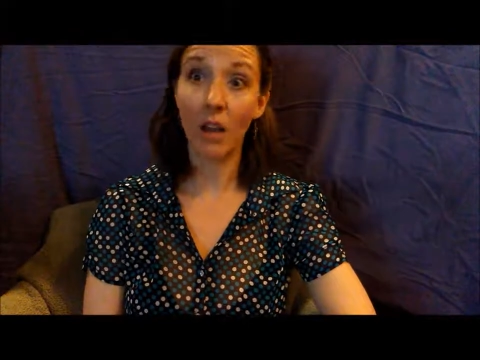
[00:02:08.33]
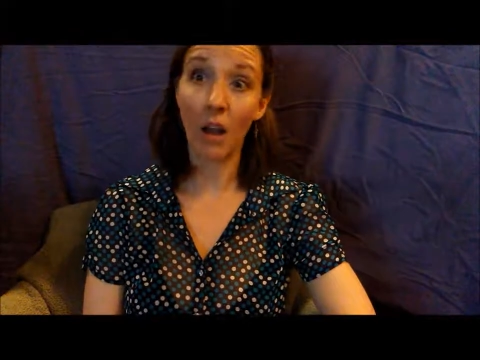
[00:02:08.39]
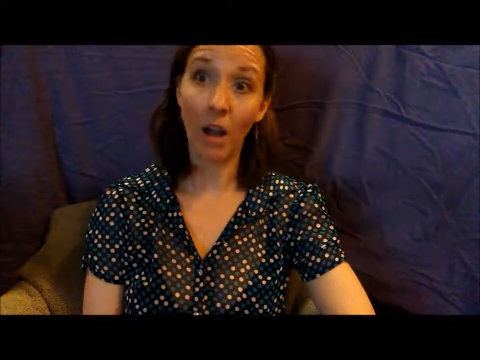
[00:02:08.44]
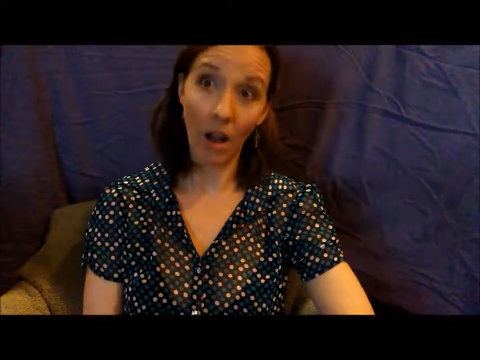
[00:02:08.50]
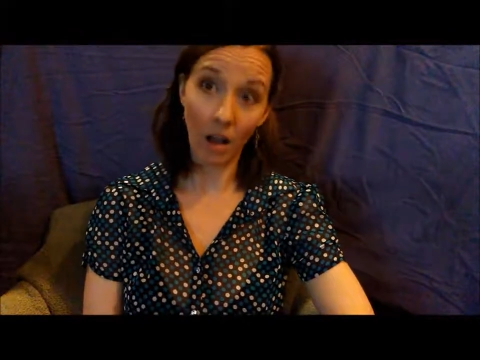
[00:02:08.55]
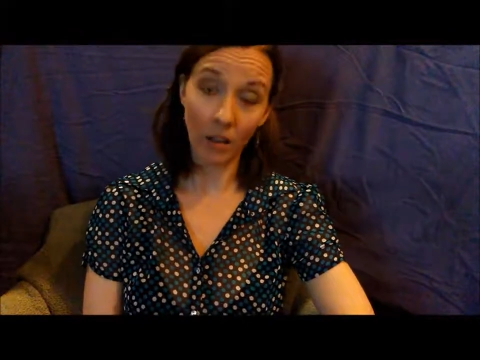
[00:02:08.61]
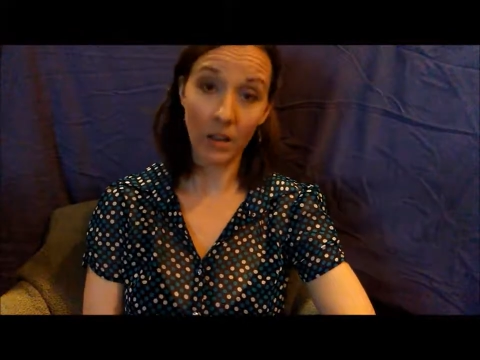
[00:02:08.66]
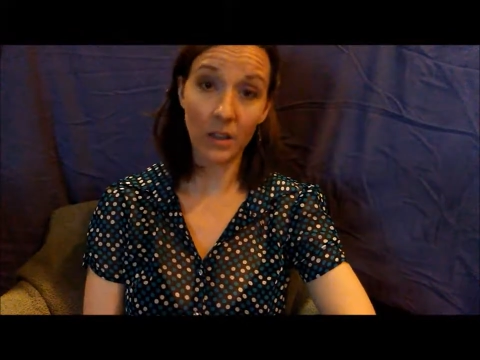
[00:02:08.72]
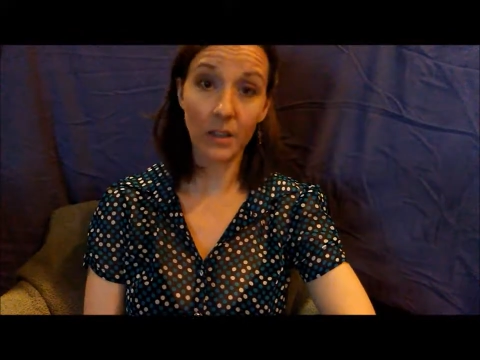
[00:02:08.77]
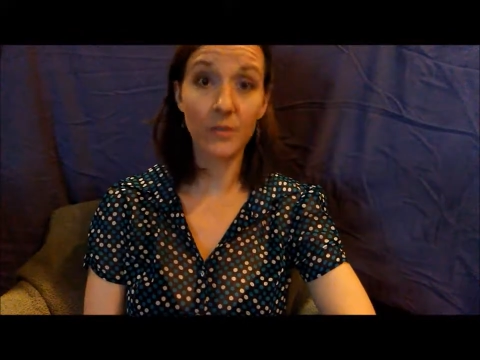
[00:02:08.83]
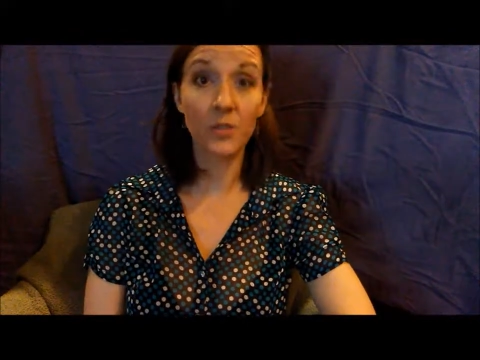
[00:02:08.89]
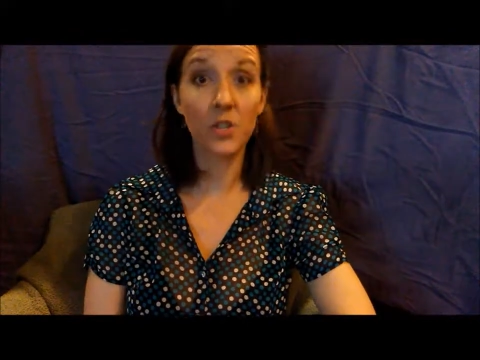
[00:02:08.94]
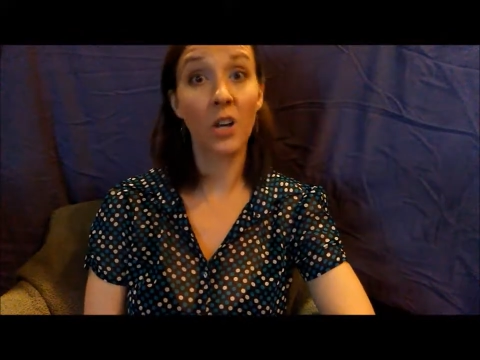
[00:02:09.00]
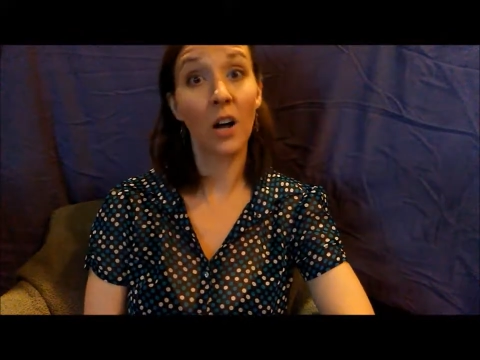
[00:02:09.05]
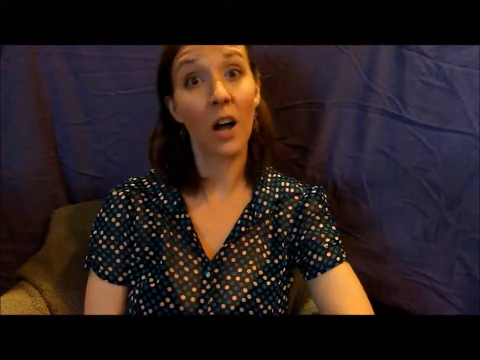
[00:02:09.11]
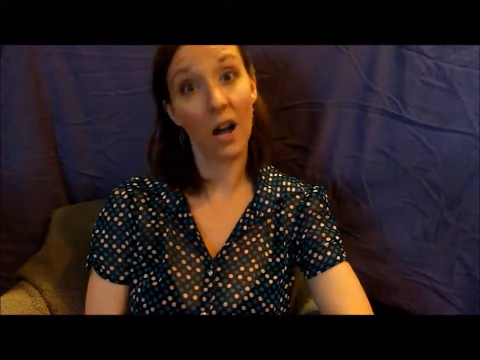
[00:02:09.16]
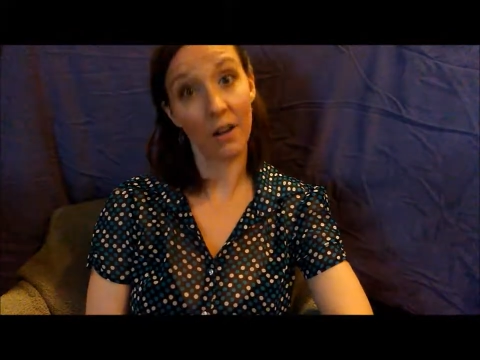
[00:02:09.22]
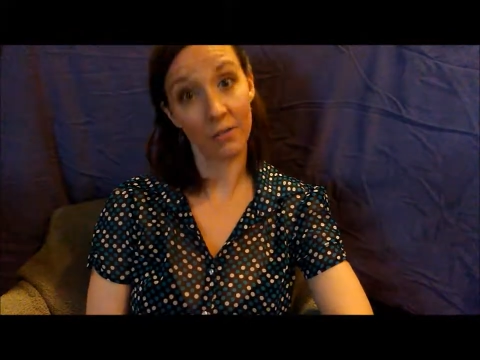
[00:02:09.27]

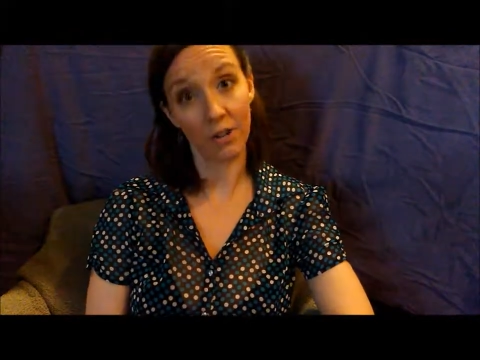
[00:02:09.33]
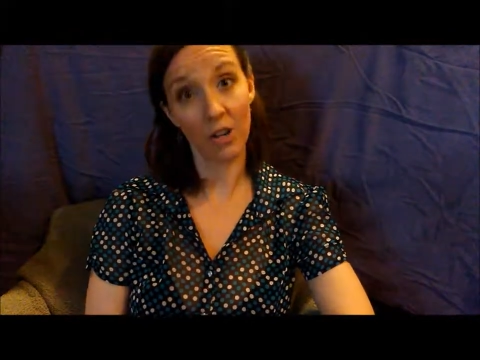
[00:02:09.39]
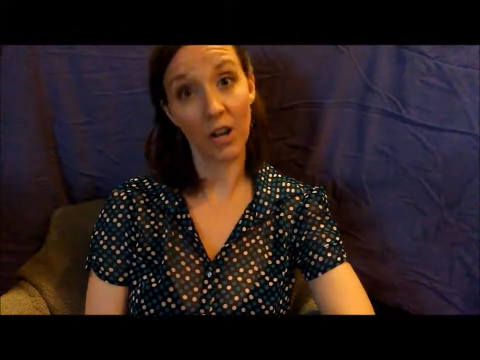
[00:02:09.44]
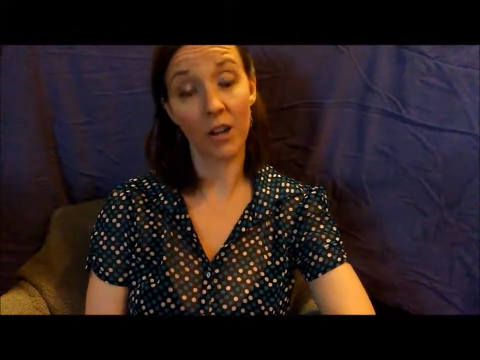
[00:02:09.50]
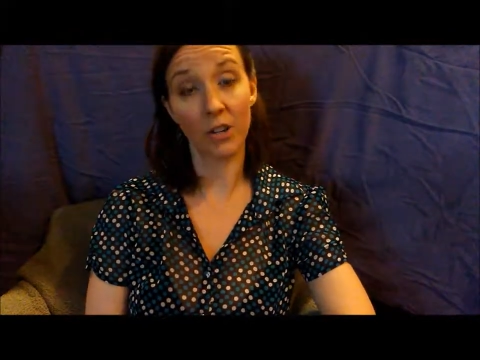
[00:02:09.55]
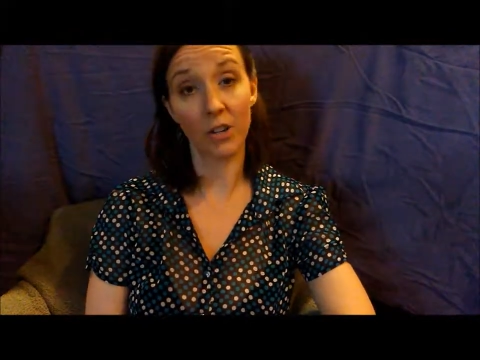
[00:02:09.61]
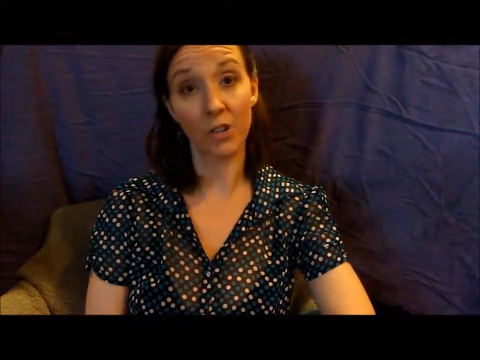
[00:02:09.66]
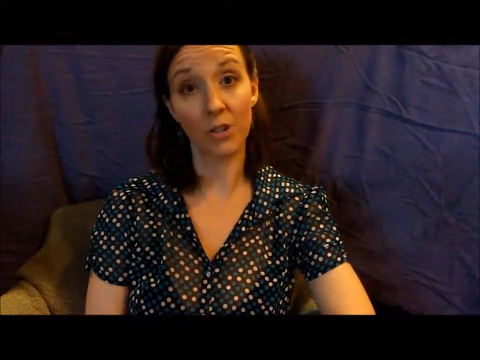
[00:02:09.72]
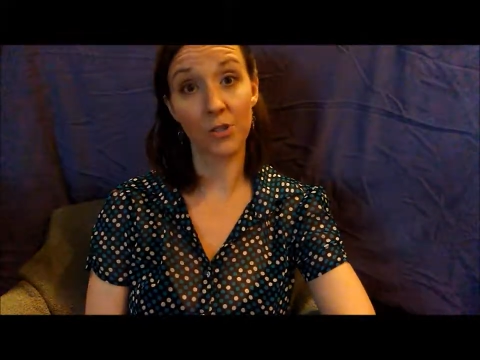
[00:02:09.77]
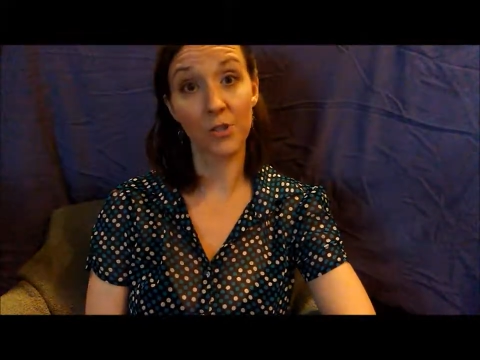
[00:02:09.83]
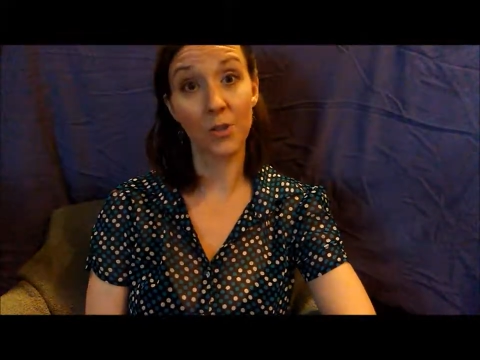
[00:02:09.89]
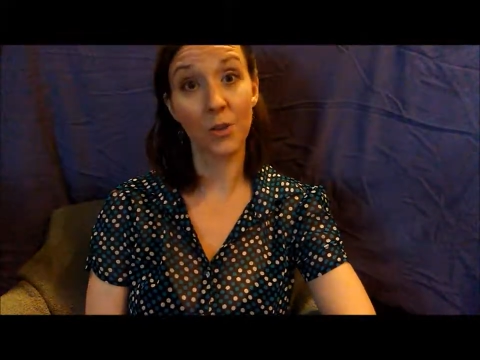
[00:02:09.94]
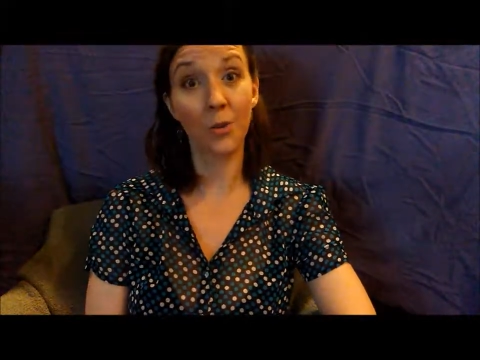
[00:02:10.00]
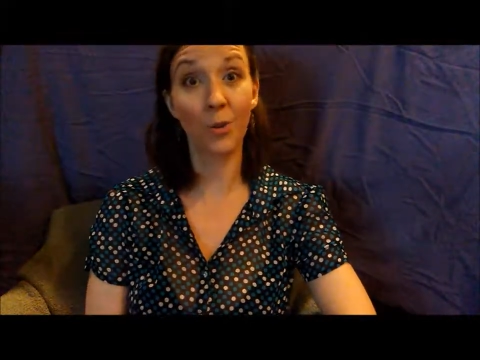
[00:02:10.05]
olives, avocados,